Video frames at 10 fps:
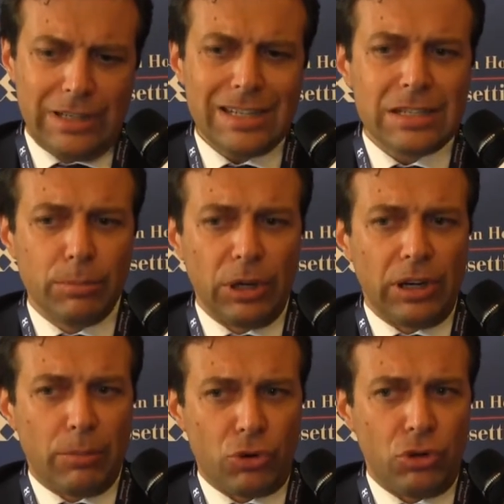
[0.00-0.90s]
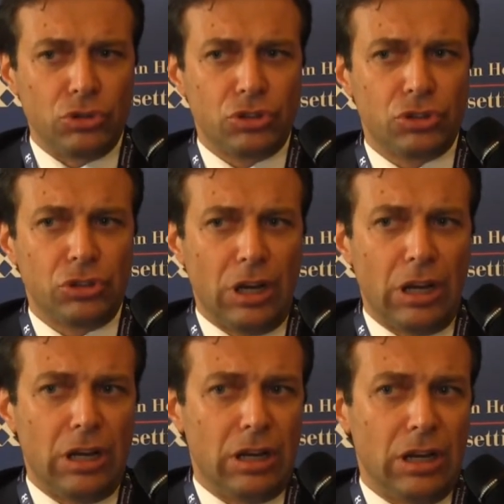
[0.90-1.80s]
disciplined approach
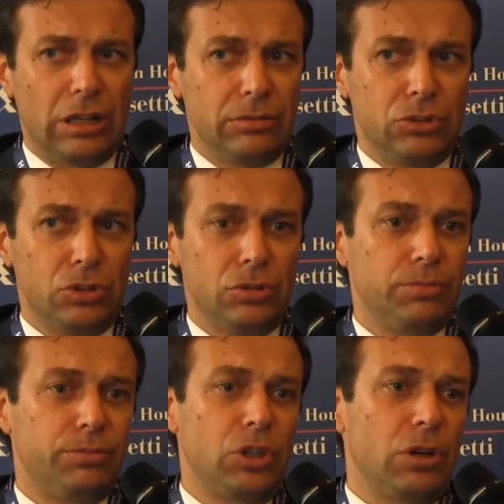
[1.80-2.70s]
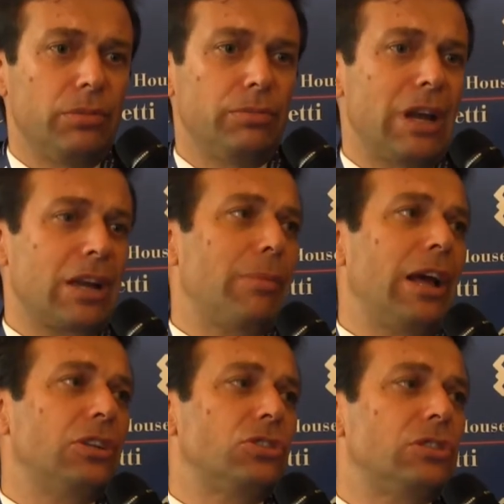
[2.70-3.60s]
to, you know, bank
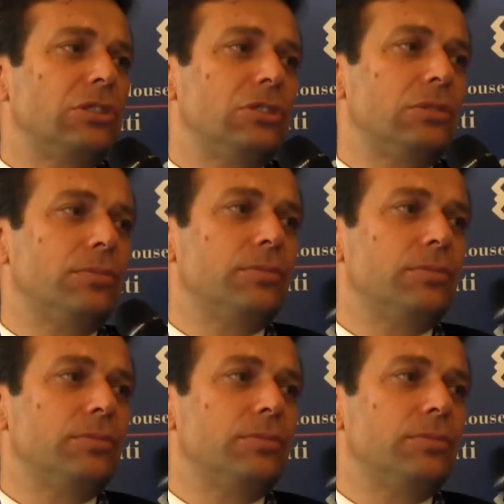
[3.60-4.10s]
balance sheets.